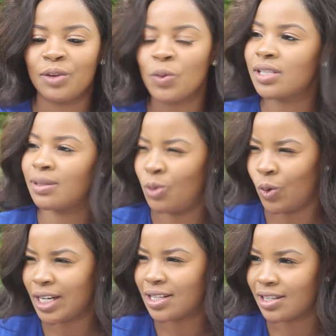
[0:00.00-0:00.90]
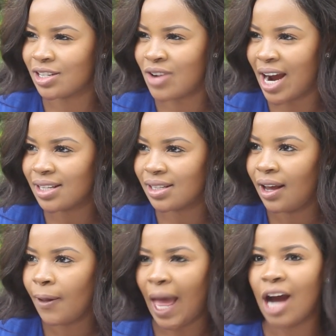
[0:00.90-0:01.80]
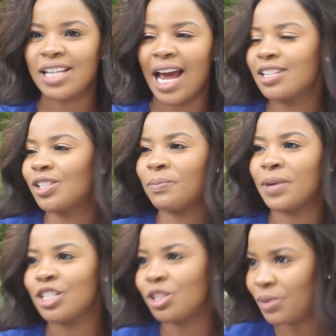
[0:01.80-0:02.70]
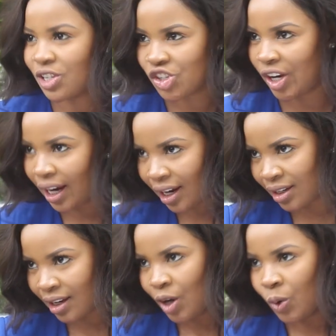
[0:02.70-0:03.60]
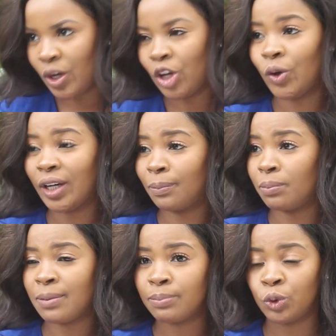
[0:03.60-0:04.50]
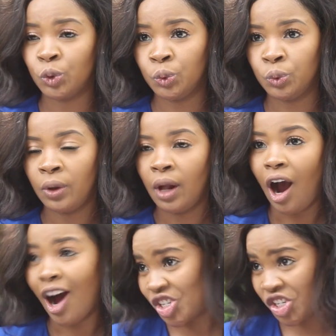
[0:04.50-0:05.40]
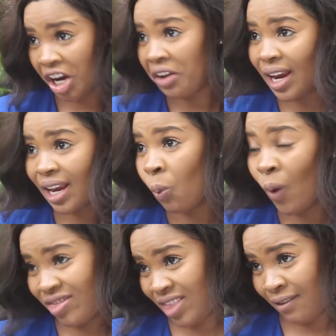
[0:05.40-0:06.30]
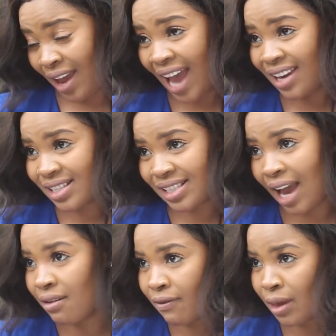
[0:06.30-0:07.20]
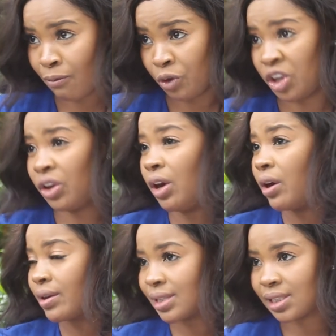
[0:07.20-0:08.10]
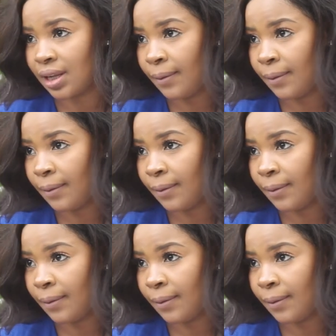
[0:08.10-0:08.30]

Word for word: then what's the point, right? Our talents are meant to be shared. We look at people who are sharing what they've had inside of them for years